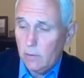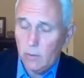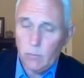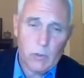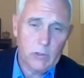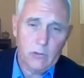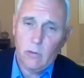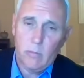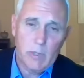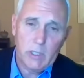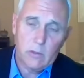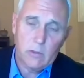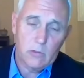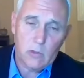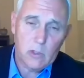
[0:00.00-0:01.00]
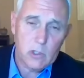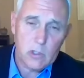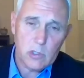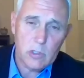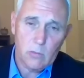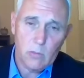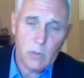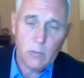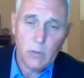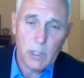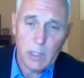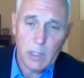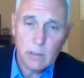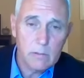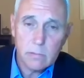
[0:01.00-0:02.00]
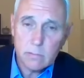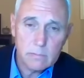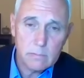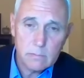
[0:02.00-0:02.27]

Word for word: the president made the decision that we would end